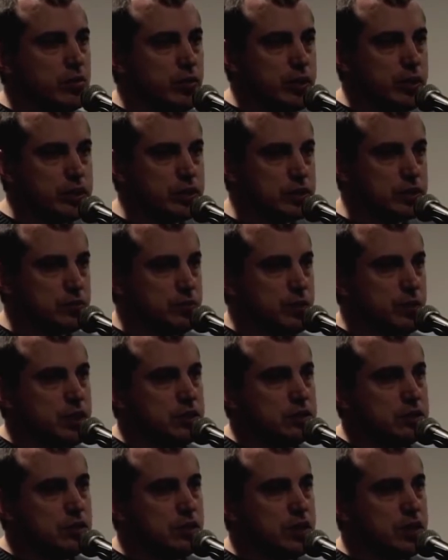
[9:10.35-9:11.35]
We can submit
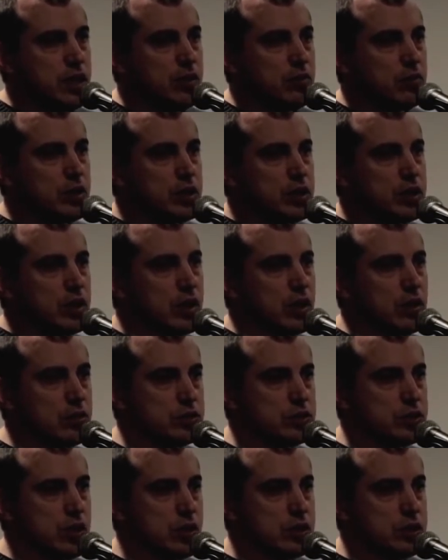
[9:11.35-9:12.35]
it to the network and
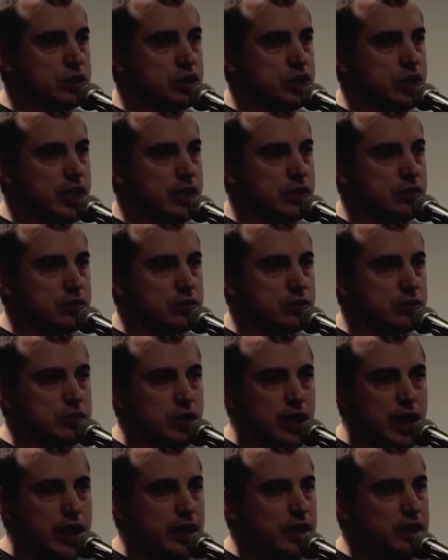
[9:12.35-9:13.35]
close all the channels
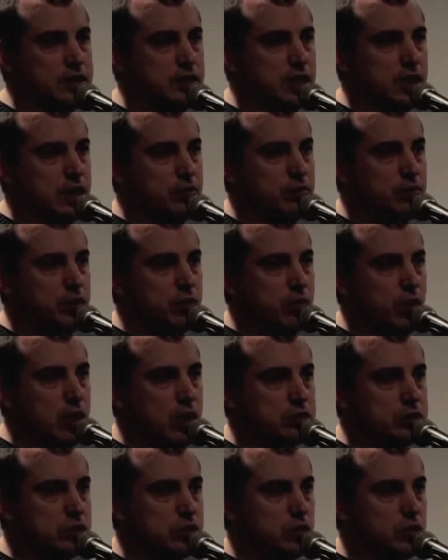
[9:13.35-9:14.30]
anytime we want.